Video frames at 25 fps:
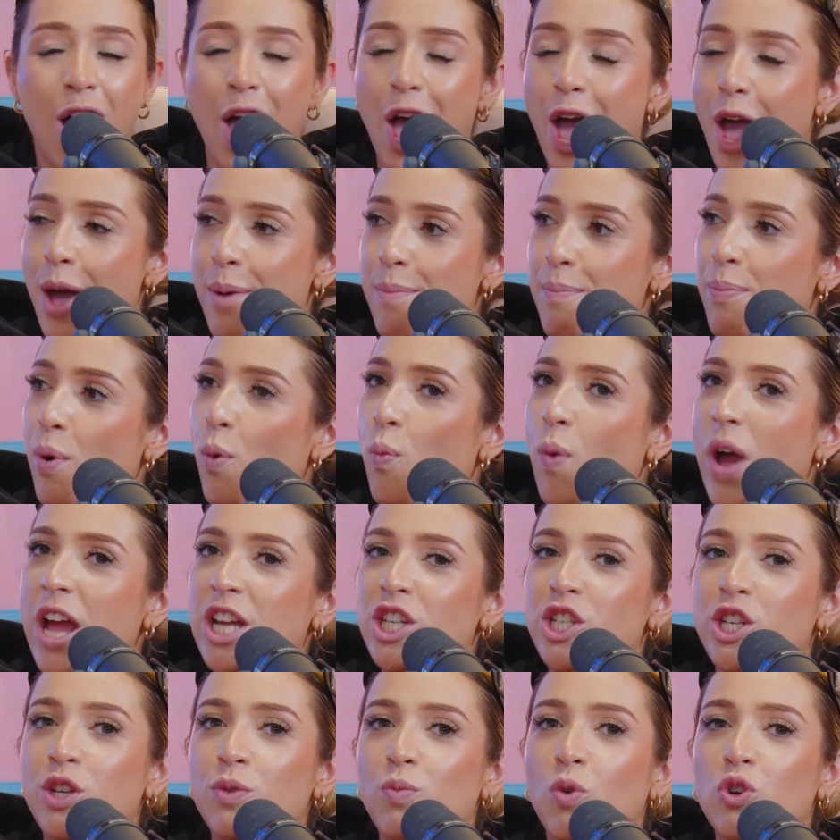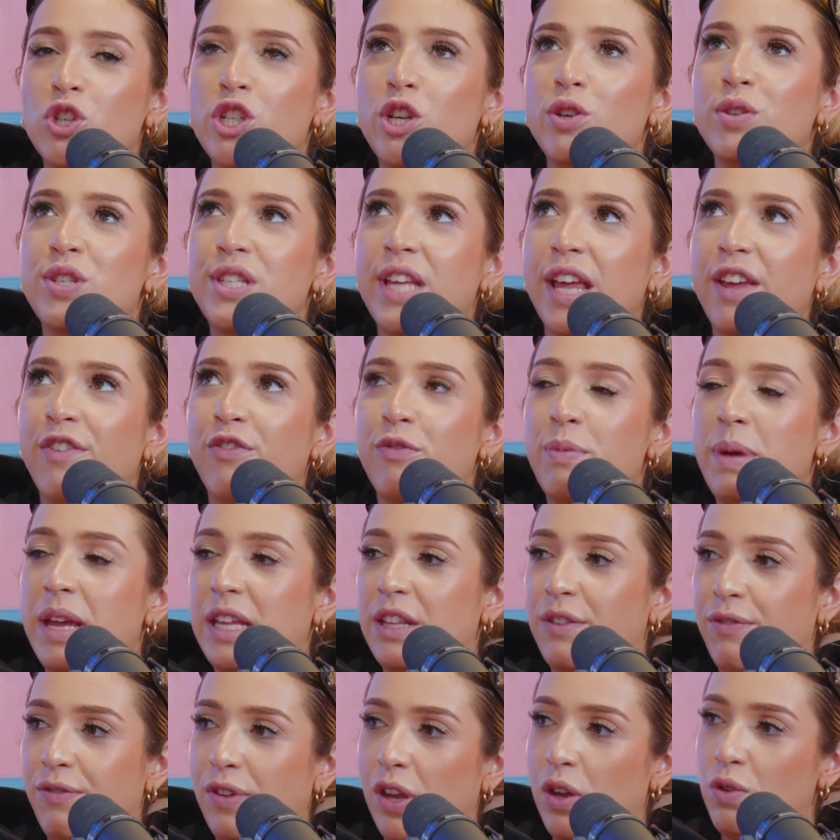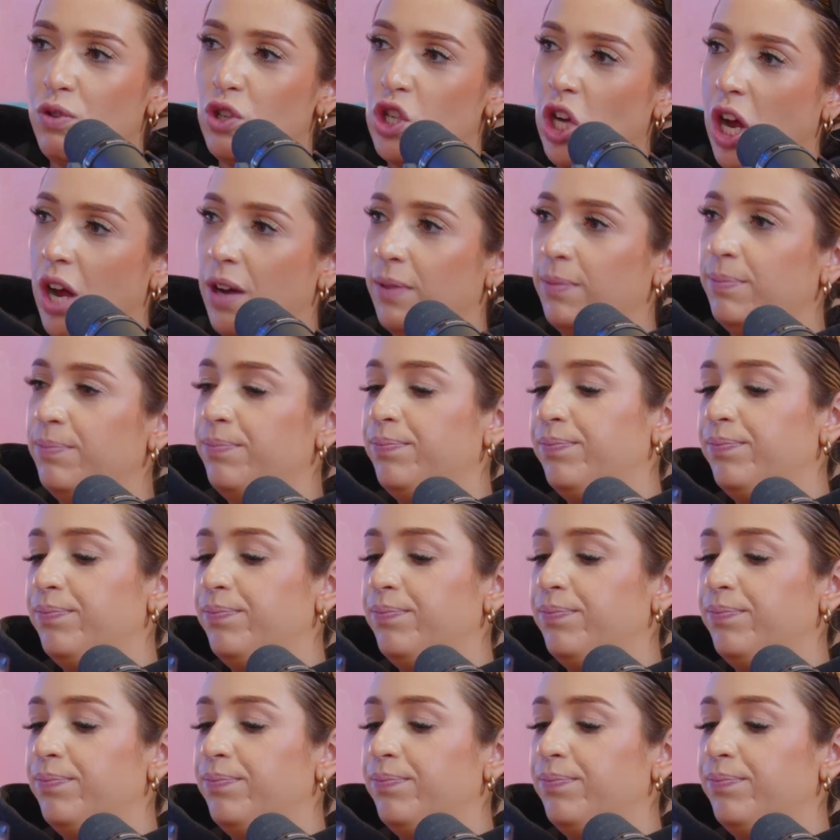But what do you see for me in the future?